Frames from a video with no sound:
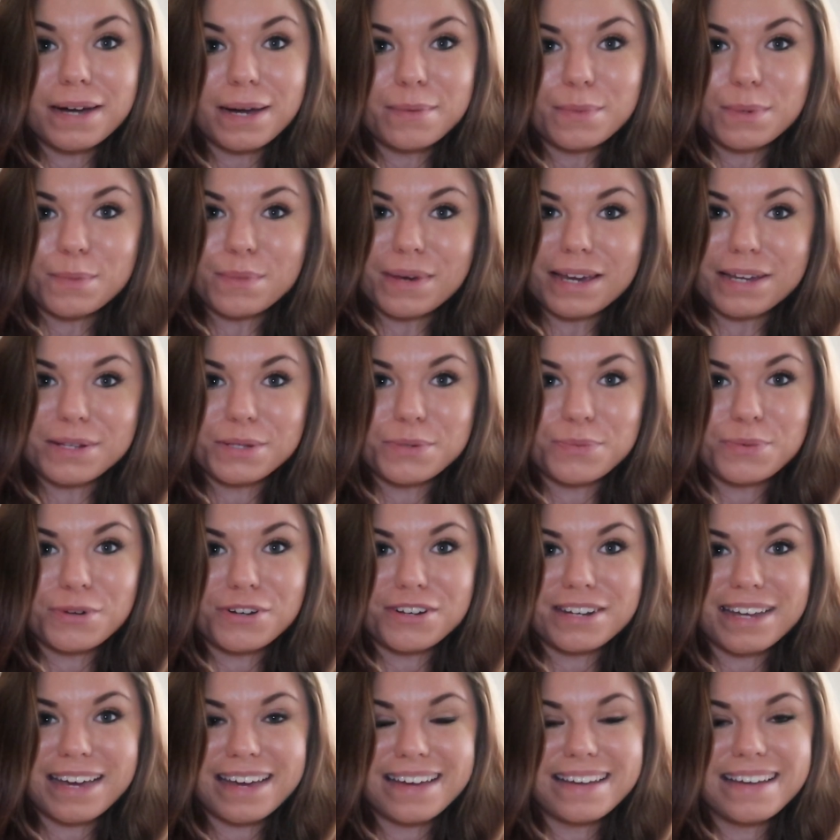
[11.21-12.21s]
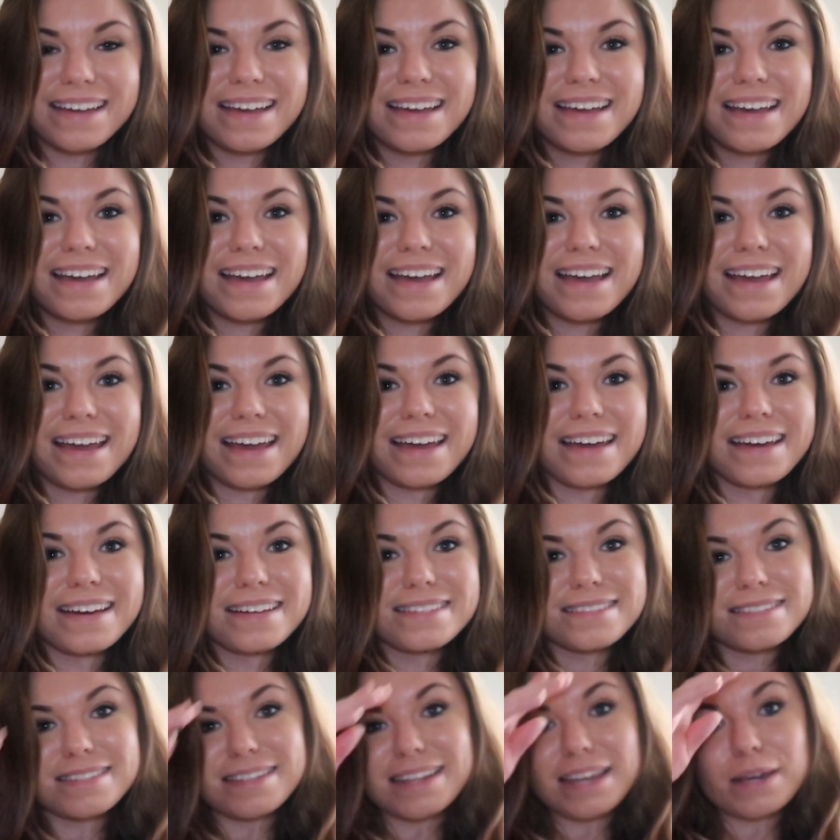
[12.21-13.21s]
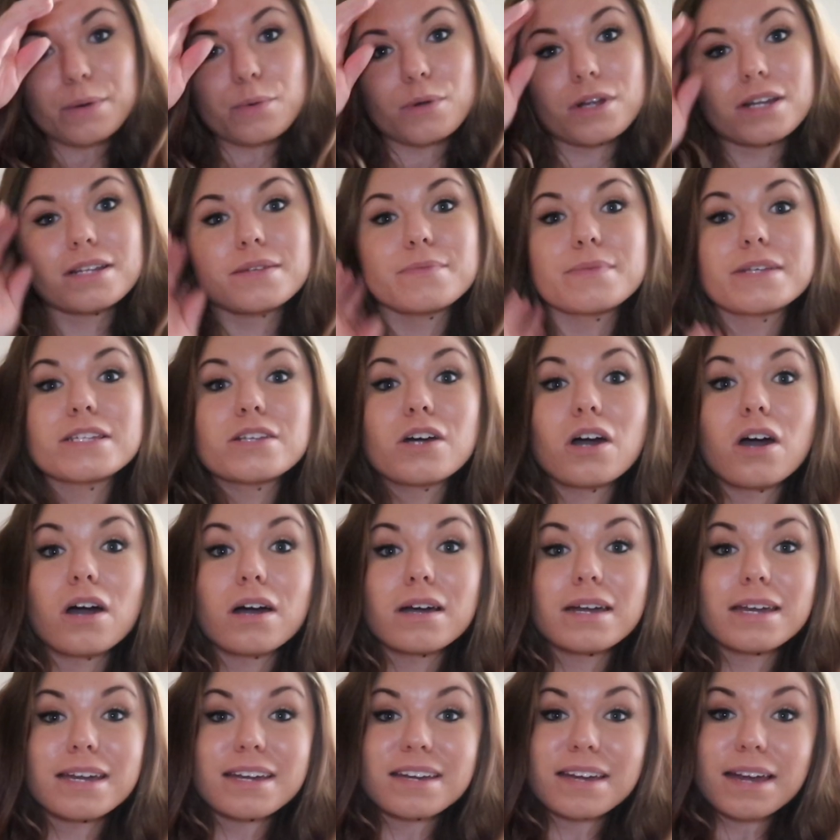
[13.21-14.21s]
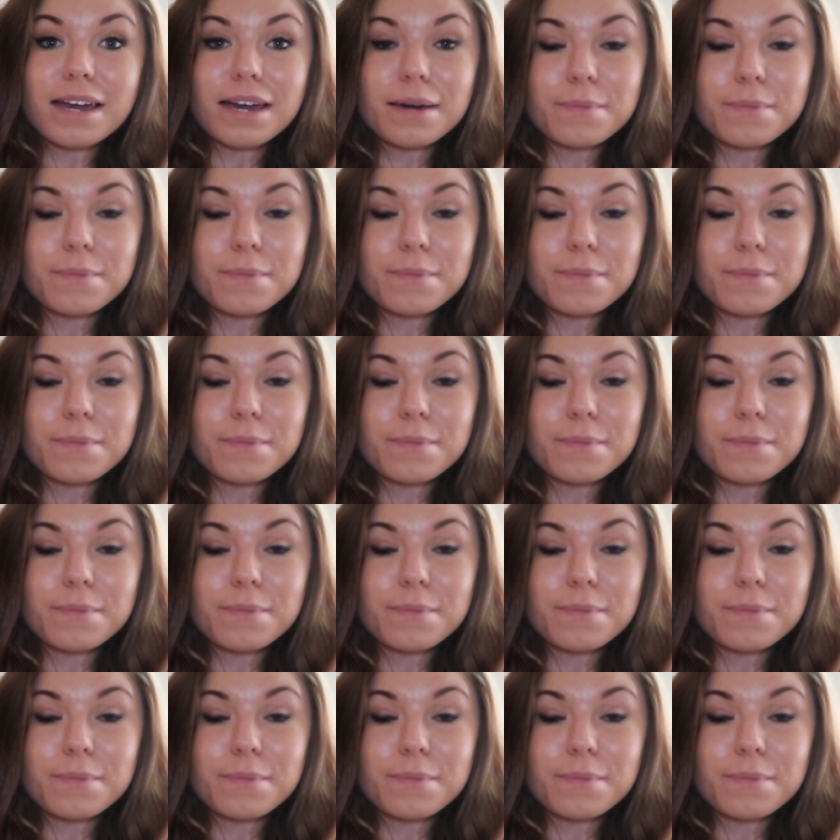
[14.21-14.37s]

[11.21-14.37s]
I'm Amanda Burnett, and today we're going to be talking